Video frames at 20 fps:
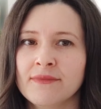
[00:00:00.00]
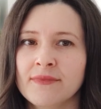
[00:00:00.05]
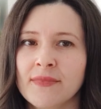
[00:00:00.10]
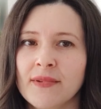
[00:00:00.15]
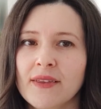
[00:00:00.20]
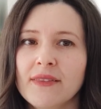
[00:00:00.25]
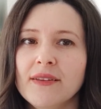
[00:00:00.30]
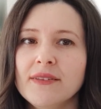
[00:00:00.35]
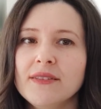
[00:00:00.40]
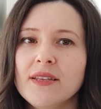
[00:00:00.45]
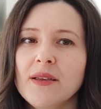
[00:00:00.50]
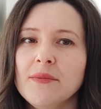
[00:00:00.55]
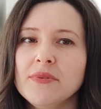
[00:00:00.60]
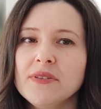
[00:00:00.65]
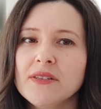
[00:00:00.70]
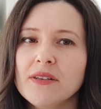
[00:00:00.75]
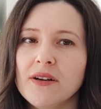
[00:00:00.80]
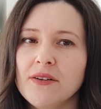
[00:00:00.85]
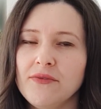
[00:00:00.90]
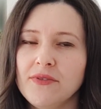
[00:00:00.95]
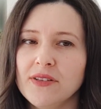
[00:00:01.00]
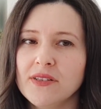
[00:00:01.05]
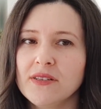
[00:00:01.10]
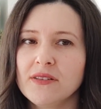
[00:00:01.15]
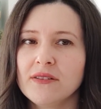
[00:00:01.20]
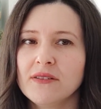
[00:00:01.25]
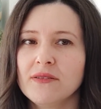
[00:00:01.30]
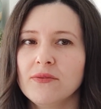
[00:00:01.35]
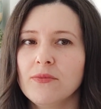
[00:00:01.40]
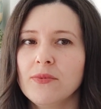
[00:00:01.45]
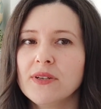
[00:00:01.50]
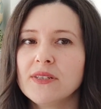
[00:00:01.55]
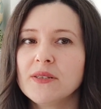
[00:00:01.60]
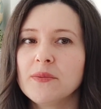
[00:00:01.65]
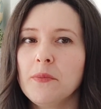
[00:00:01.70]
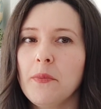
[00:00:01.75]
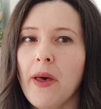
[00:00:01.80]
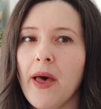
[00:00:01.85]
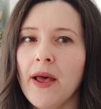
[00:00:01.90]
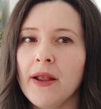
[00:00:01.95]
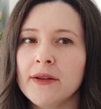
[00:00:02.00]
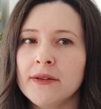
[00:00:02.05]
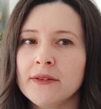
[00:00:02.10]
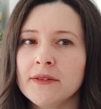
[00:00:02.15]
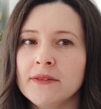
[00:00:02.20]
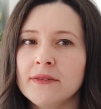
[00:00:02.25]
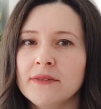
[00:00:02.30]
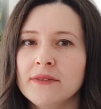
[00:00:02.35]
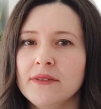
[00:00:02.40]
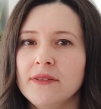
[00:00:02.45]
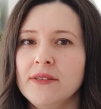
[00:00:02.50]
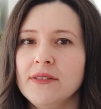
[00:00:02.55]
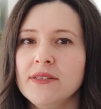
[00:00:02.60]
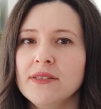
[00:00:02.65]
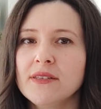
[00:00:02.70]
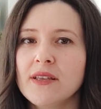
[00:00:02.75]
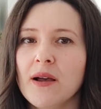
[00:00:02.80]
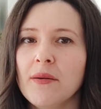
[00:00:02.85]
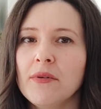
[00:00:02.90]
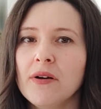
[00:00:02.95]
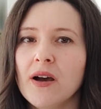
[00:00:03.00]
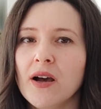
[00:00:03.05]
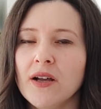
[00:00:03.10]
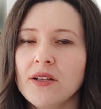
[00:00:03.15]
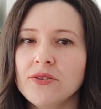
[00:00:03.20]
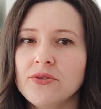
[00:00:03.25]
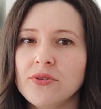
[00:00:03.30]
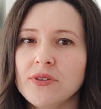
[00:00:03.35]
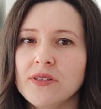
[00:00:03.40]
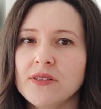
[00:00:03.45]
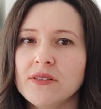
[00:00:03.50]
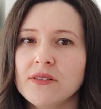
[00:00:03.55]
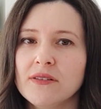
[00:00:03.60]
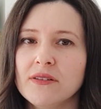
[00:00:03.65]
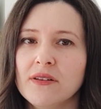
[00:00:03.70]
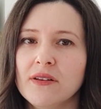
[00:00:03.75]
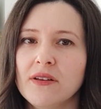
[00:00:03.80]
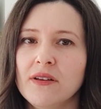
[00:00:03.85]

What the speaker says: The same service was banned in some countries